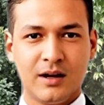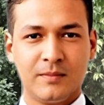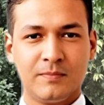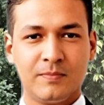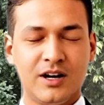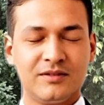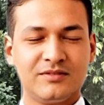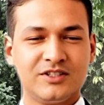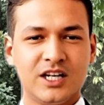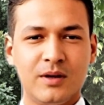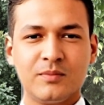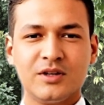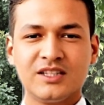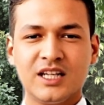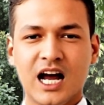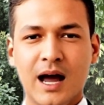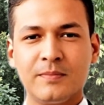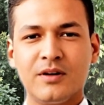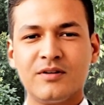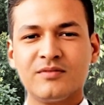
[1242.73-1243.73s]
But if someone's
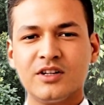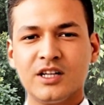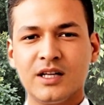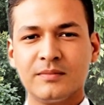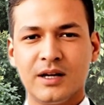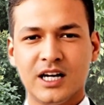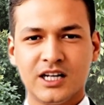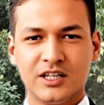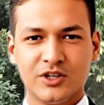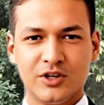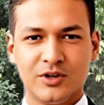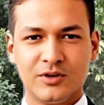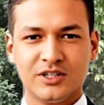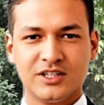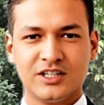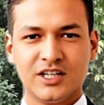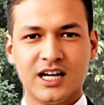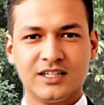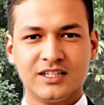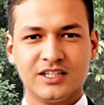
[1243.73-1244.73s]
hypovolemic and urine's
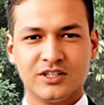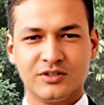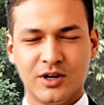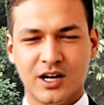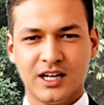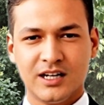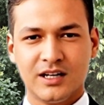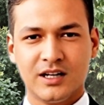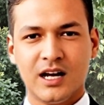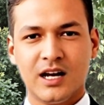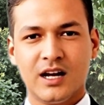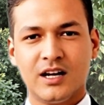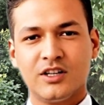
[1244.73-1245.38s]
concentrated,